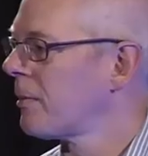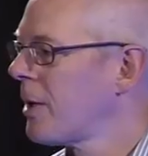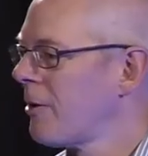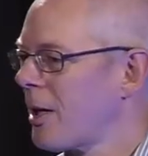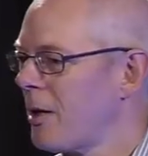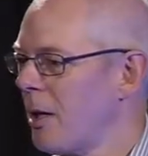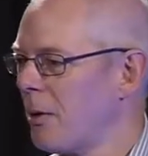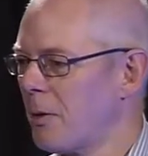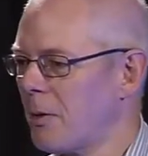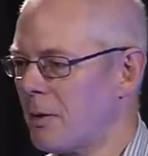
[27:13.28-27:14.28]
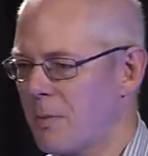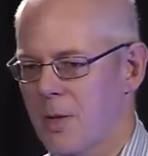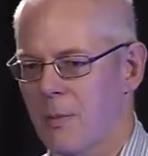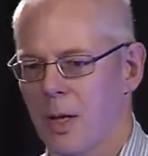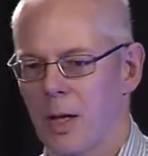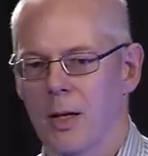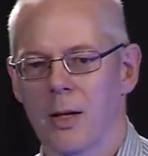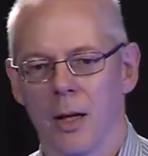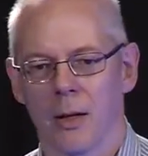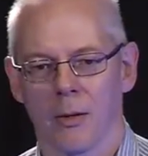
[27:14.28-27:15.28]
You run a node or something in
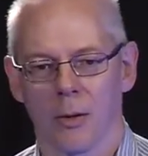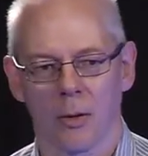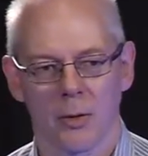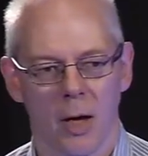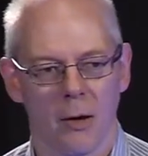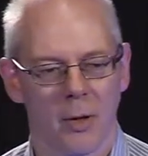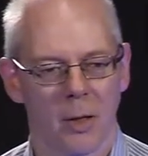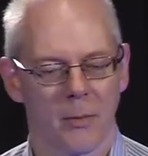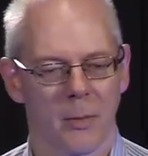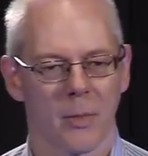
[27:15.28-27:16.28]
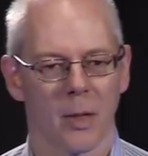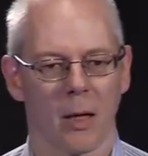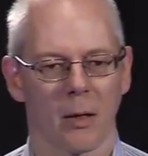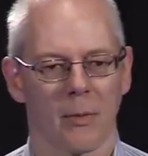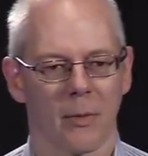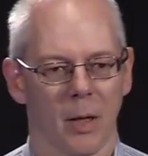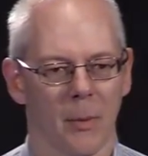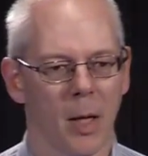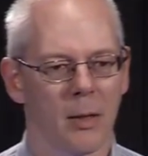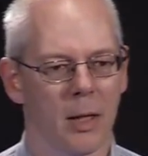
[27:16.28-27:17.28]
it, or Java
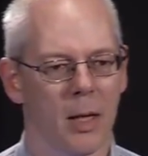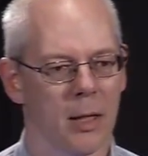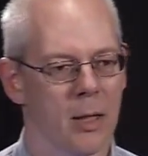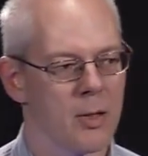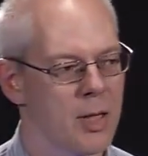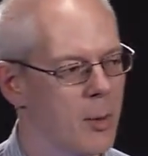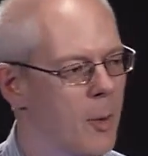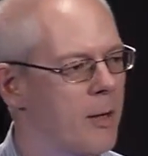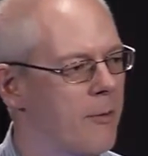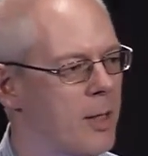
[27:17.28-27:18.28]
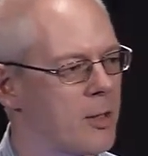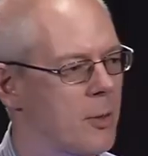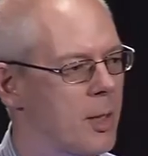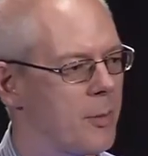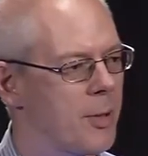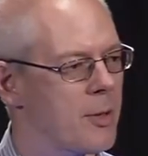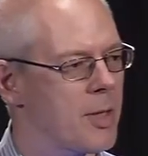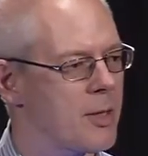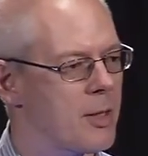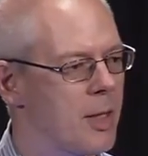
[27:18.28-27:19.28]
command in it, and you send one event to it, it
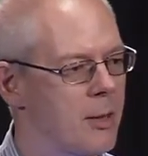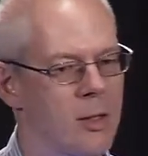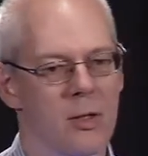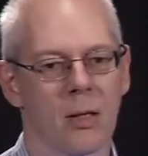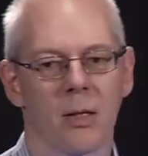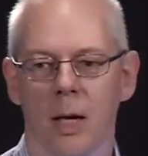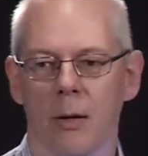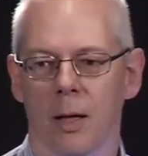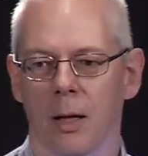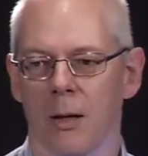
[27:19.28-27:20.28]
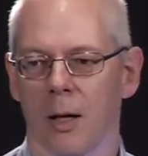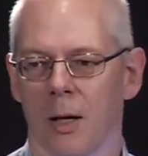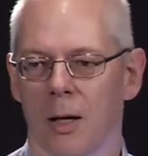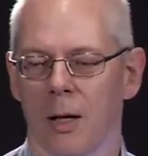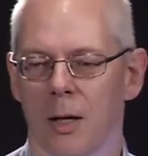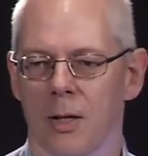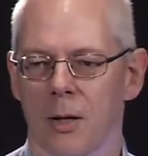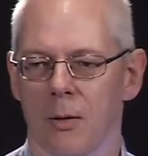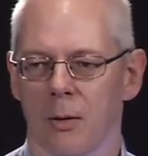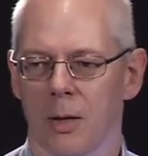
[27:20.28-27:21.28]
processes it, and it shuts down again.
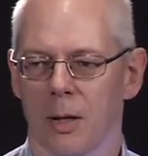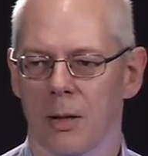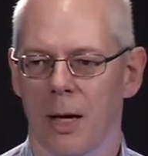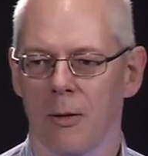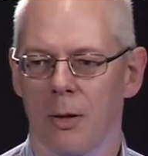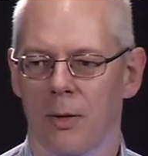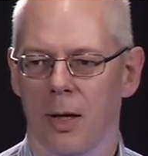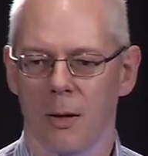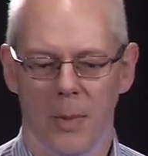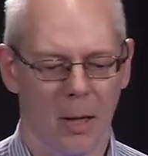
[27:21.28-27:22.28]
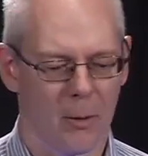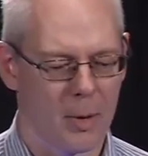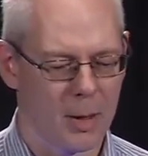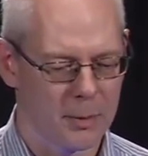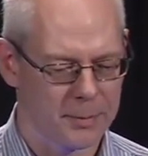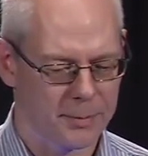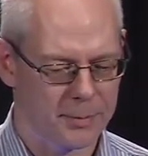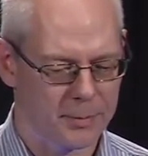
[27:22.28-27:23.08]
So now you think about, well,